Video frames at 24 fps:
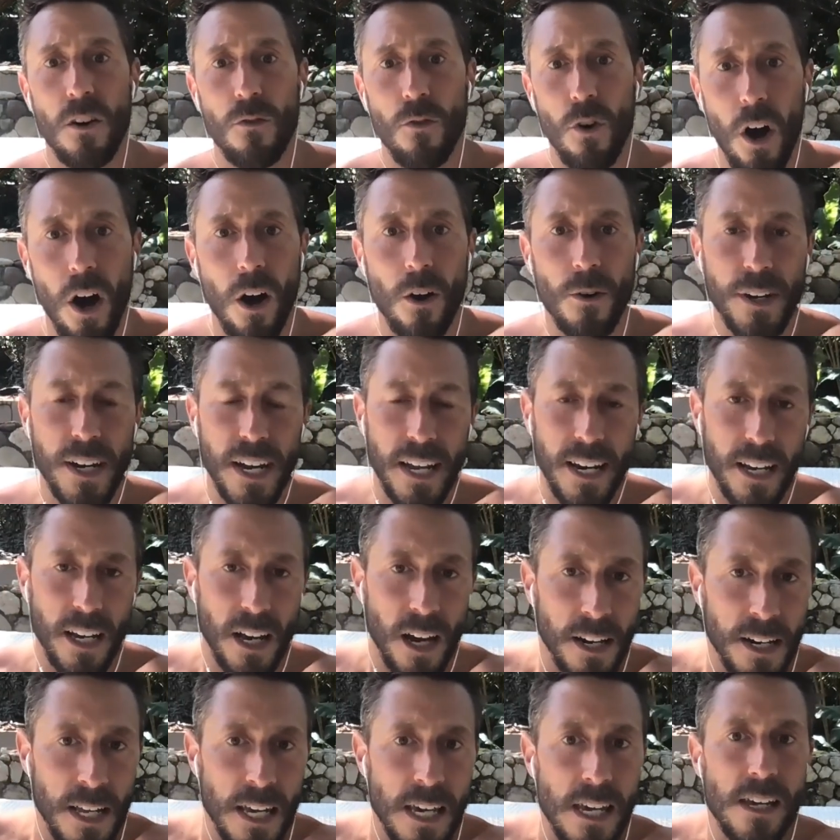raw organic
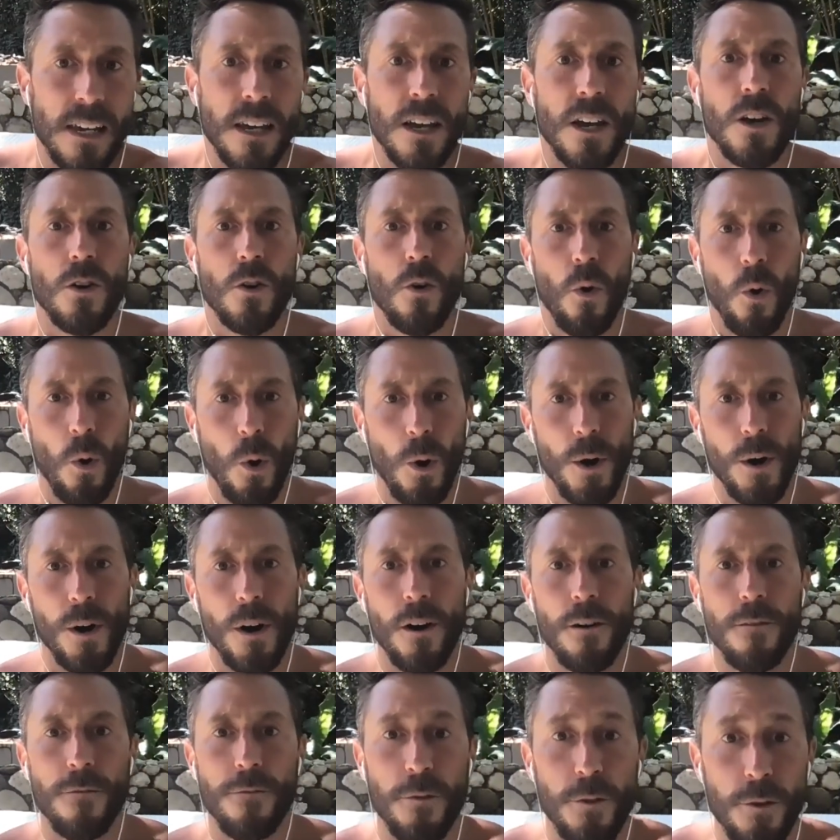honey or
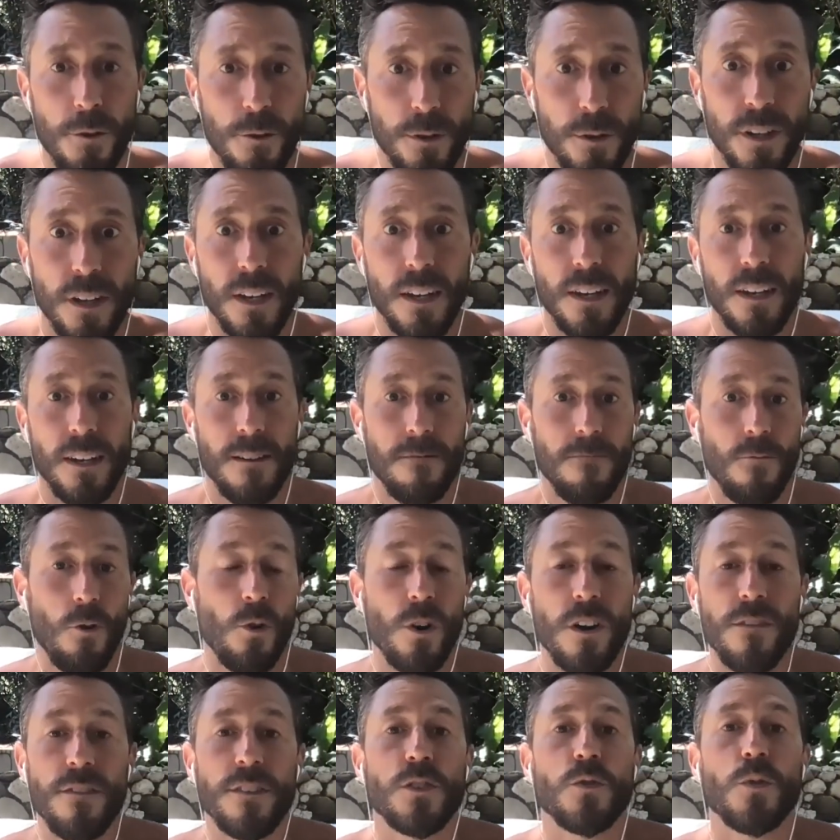fruit
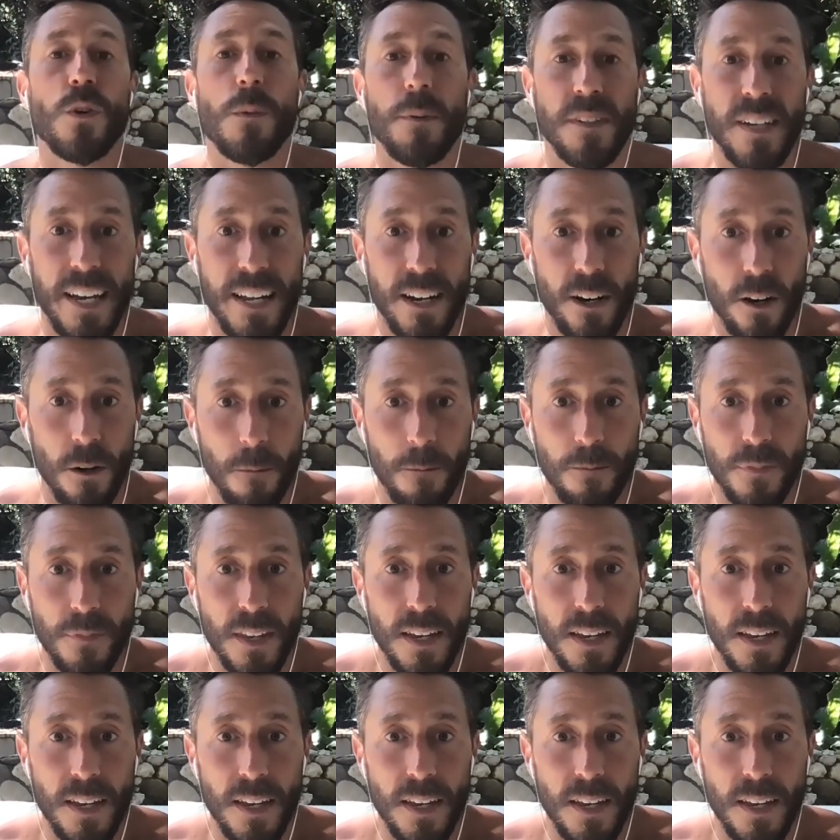or even sweet potato.